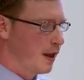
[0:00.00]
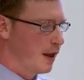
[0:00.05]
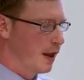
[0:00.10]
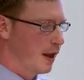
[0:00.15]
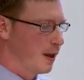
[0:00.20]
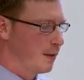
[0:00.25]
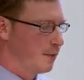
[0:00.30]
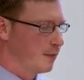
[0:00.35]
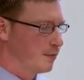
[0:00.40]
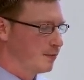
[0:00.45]

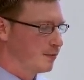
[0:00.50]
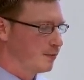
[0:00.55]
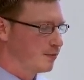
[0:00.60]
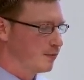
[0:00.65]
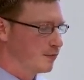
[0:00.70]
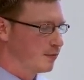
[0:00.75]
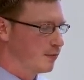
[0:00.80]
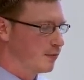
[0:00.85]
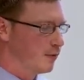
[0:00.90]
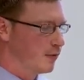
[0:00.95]

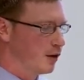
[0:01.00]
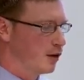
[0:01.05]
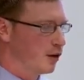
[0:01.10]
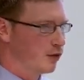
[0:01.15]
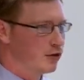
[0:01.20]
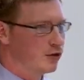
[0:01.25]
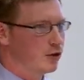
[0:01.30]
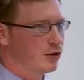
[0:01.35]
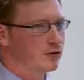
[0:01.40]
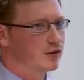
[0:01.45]

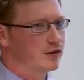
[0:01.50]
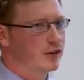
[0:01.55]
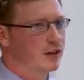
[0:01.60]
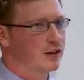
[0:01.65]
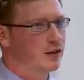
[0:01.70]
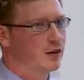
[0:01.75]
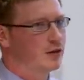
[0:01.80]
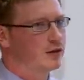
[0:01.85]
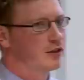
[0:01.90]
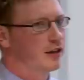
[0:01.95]
don't say
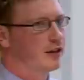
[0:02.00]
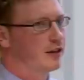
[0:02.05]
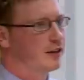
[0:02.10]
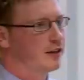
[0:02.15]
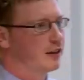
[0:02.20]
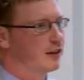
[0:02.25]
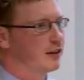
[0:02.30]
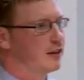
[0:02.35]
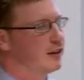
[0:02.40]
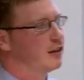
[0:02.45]
no to
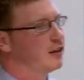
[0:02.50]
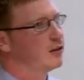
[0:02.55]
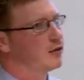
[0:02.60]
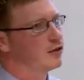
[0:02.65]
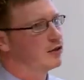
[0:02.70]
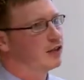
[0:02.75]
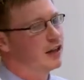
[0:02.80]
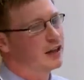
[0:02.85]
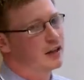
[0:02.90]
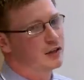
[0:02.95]
anything. You
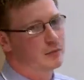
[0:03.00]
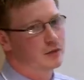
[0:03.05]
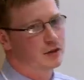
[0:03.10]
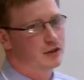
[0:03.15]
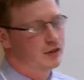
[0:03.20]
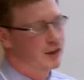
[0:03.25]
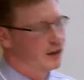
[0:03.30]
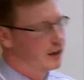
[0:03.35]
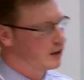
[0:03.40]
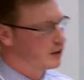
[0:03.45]
know, take as
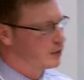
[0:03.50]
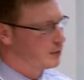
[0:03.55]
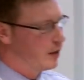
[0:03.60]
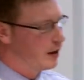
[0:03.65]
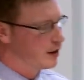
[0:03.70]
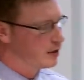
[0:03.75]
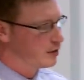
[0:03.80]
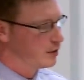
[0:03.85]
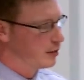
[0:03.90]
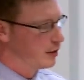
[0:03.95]
much training as
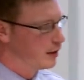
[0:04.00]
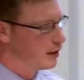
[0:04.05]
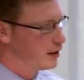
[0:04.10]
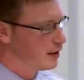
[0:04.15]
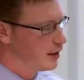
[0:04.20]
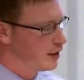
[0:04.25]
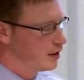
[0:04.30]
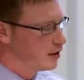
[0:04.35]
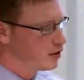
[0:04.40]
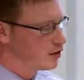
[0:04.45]
possible.
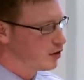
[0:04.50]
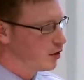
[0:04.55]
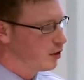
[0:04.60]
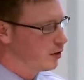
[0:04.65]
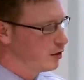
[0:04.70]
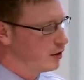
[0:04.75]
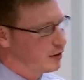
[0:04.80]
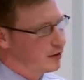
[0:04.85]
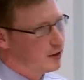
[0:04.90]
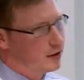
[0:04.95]

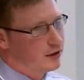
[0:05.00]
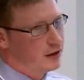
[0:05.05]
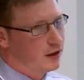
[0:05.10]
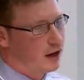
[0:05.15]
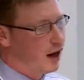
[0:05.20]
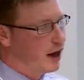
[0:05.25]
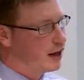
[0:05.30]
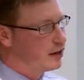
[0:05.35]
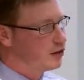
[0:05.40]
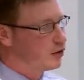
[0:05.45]
So
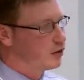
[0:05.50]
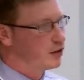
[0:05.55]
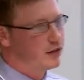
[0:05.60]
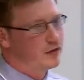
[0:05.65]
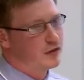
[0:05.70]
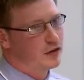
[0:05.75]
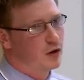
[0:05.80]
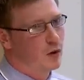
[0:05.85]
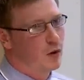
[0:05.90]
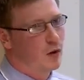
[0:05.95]
I don't
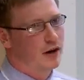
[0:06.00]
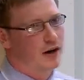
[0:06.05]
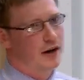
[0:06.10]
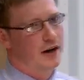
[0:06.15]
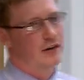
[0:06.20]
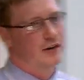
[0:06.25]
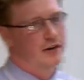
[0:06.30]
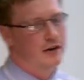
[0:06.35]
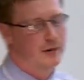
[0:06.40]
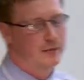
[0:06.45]
even know what
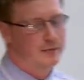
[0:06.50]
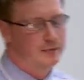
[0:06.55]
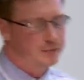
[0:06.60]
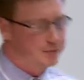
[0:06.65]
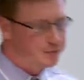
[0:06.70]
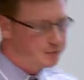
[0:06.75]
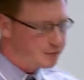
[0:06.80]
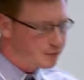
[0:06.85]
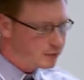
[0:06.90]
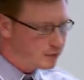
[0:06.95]
area
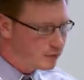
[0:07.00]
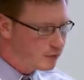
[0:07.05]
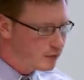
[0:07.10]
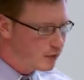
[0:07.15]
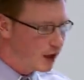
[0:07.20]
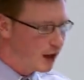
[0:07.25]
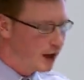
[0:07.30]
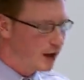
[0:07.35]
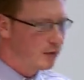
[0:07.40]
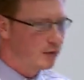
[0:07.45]

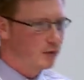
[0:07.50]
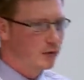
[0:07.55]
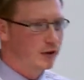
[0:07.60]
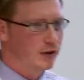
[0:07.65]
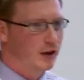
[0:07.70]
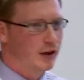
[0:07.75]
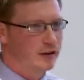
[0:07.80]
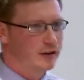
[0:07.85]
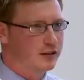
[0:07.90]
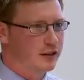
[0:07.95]
I
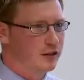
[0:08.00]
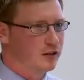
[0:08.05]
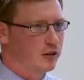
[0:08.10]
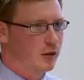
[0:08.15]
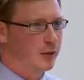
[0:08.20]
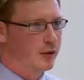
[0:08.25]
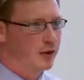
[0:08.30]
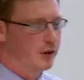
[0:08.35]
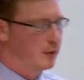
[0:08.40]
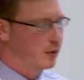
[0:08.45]
would like to end
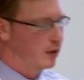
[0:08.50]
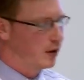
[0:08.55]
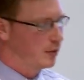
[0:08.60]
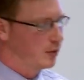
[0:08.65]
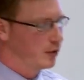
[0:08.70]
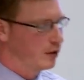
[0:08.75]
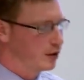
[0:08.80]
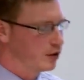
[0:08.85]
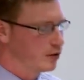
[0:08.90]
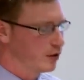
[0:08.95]
up in.
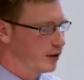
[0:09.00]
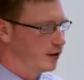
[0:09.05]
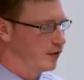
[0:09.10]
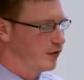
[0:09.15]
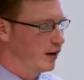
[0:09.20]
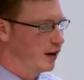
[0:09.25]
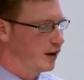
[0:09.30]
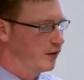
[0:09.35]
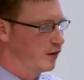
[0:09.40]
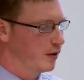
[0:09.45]
I'm only
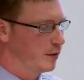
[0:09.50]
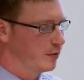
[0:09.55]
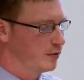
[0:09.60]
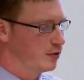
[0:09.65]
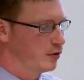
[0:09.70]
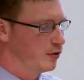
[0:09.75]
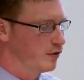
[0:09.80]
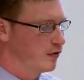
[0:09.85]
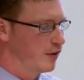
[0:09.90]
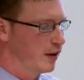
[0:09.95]
25. I'm
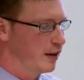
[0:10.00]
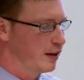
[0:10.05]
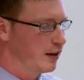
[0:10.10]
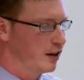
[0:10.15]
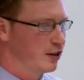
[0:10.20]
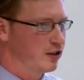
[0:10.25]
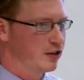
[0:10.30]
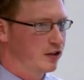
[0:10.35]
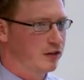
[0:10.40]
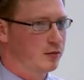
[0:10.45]
doing
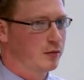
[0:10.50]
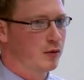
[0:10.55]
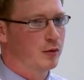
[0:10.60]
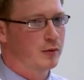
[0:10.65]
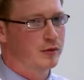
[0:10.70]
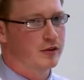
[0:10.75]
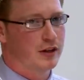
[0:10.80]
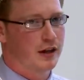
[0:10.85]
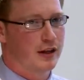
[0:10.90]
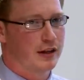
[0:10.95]
validation at the
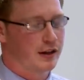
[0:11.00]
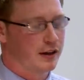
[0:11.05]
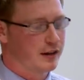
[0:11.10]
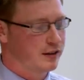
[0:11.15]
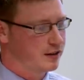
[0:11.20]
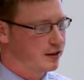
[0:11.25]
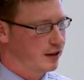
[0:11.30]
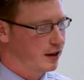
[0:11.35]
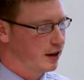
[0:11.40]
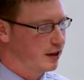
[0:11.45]
moment, and
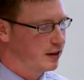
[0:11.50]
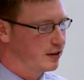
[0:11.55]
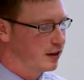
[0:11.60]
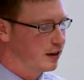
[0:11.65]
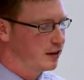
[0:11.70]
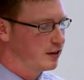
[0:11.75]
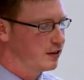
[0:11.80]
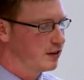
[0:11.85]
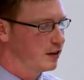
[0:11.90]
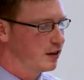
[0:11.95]

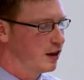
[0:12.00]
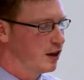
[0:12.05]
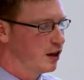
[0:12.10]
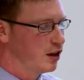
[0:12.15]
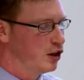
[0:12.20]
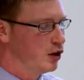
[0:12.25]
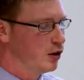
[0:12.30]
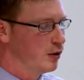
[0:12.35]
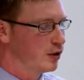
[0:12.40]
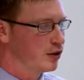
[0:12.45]
it's
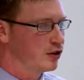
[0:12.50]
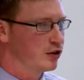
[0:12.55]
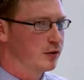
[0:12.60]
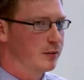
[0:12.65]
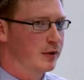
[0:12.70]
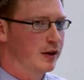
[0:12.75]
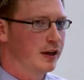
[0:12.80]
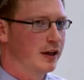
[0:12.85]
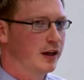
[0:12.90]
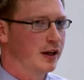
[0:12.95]
newish to
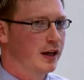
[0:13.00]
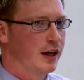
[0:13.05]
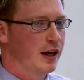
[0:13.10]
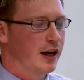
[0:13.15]
me,